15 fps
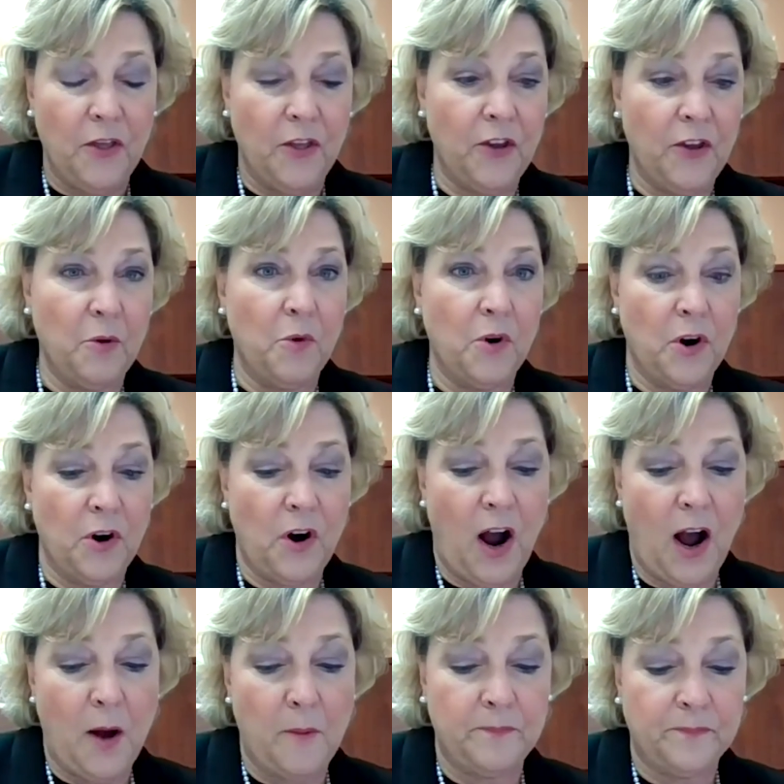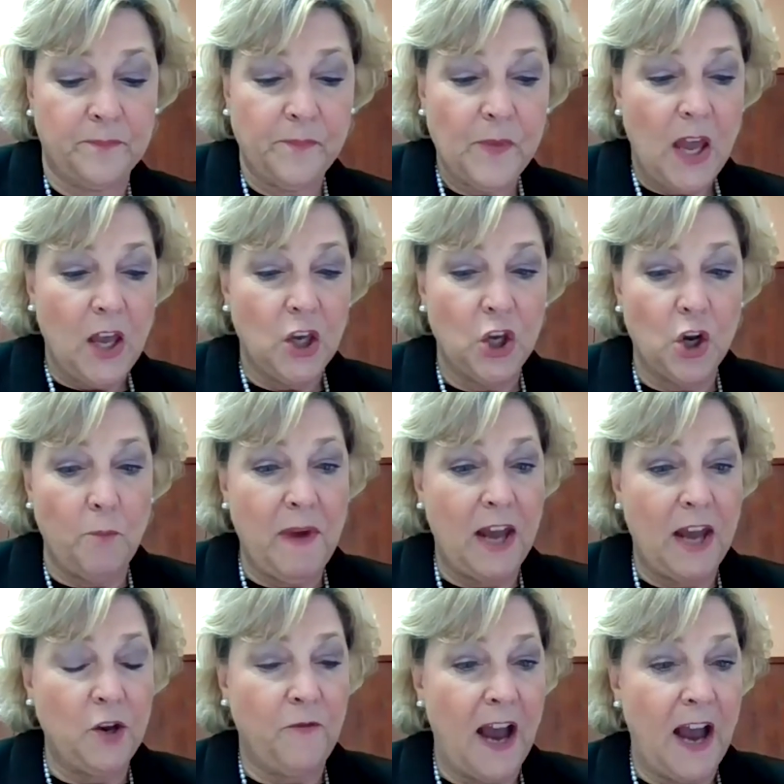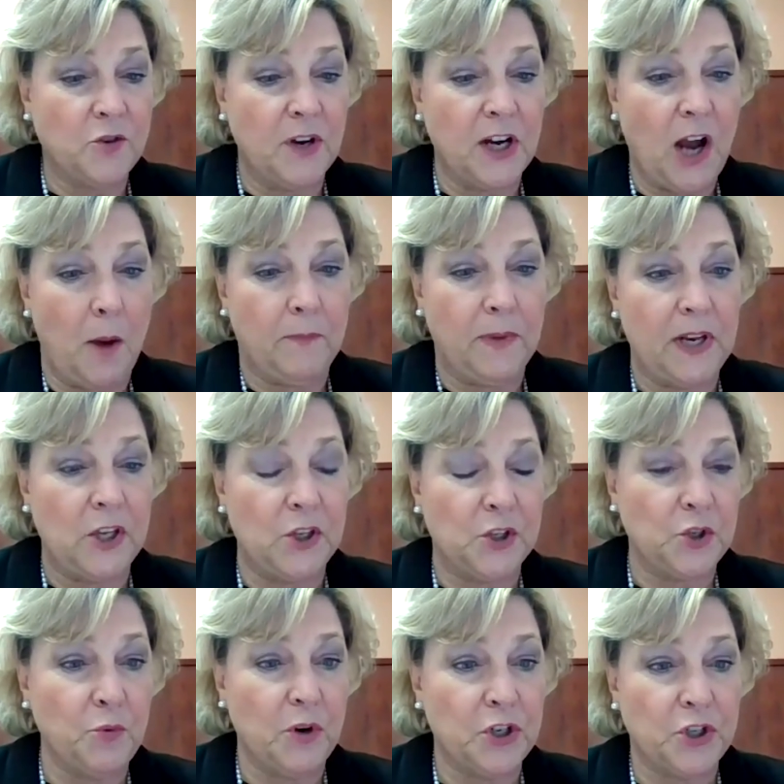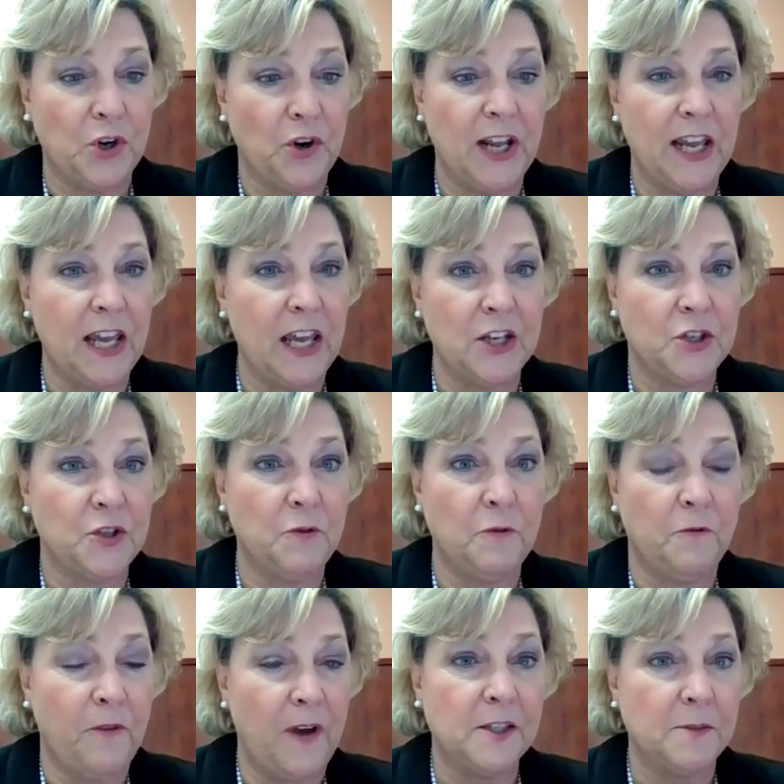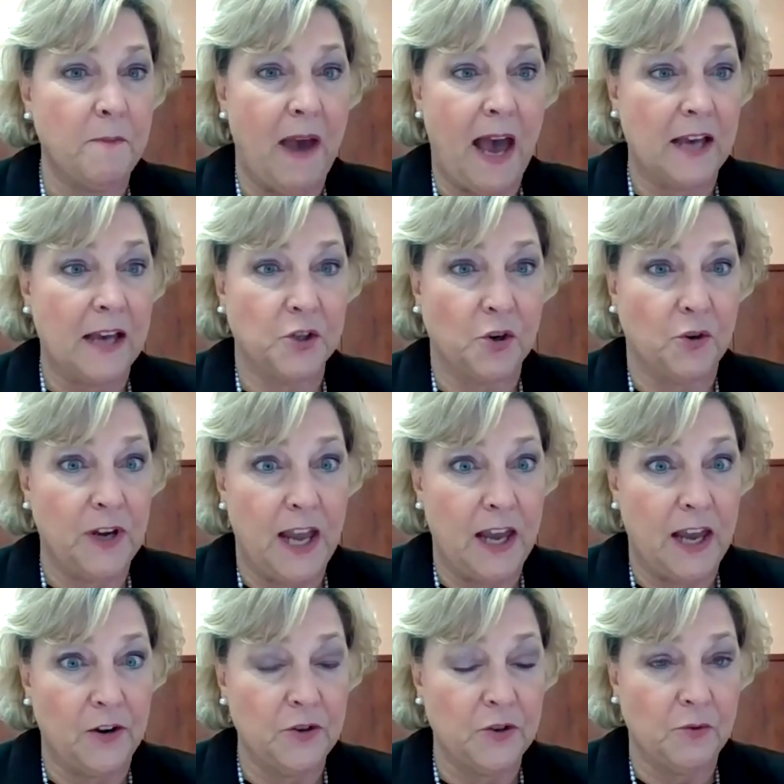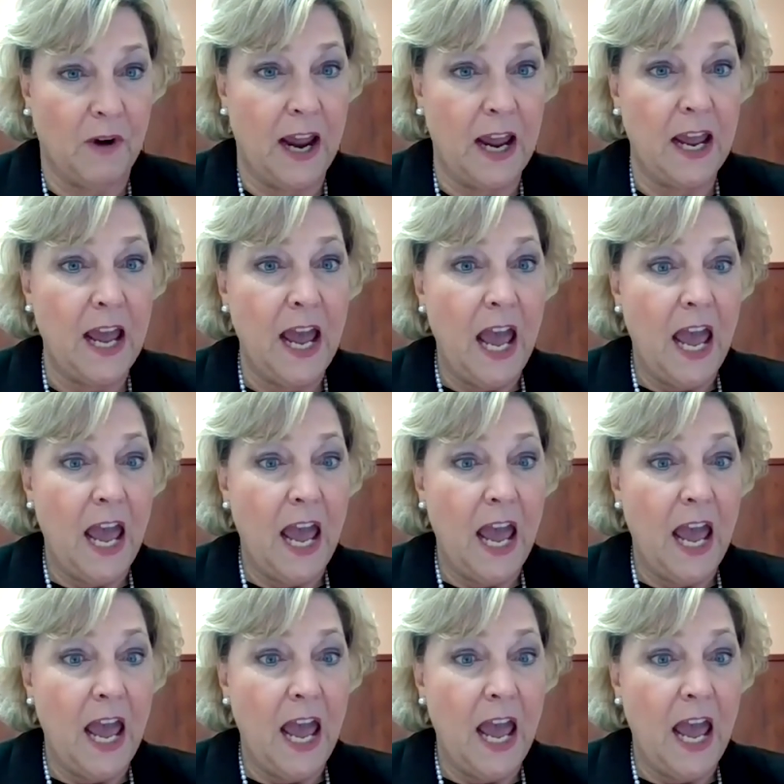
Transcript: there were you know, manufacturing companies who were turning into face mask creators, right?